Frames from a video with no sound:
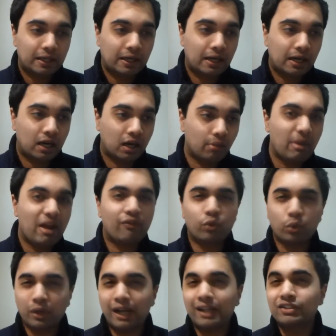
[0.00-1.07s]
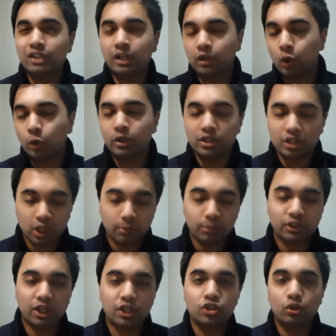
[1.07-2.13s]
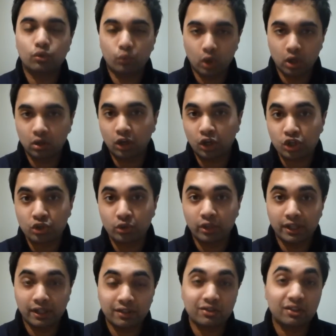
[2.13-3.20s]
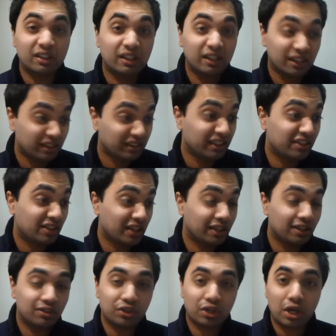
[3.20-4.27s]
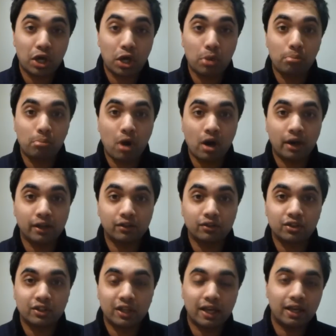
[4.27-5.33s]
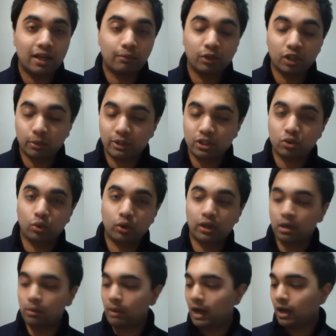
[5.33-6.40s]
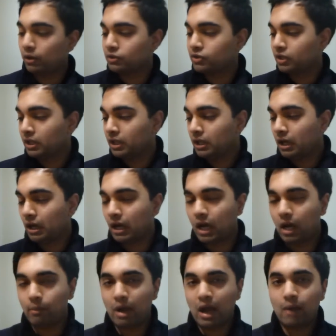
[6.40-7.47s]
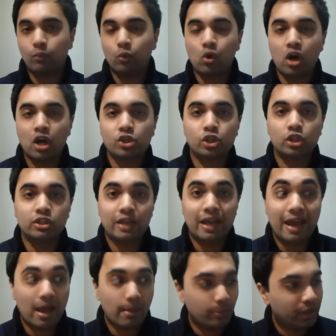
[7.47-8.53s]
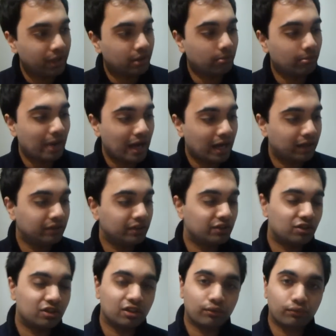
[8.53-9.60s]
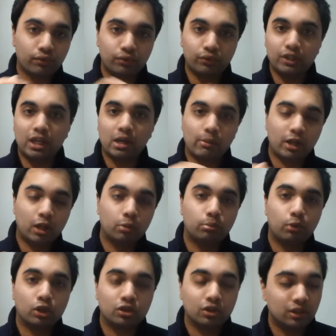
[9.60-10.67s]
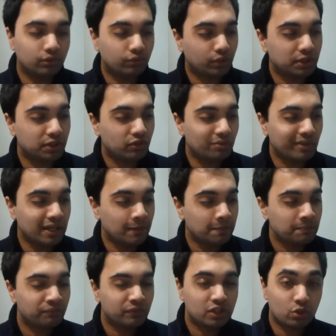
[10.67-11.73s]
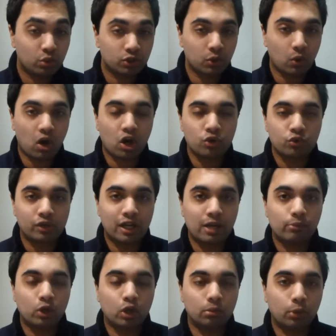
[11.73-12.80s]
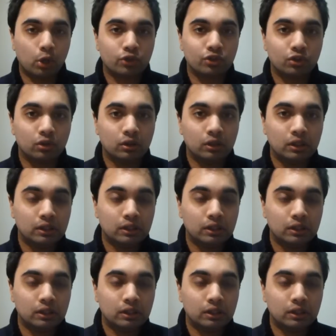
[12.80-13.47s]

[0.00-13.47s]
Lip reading: Everyone has their own interpretation of what luxury is. This is mine. Today I'm going to be talking about Amouage's Epic Man. This is the 50 ml bottle in front of me. There's also a 100 ml bottle.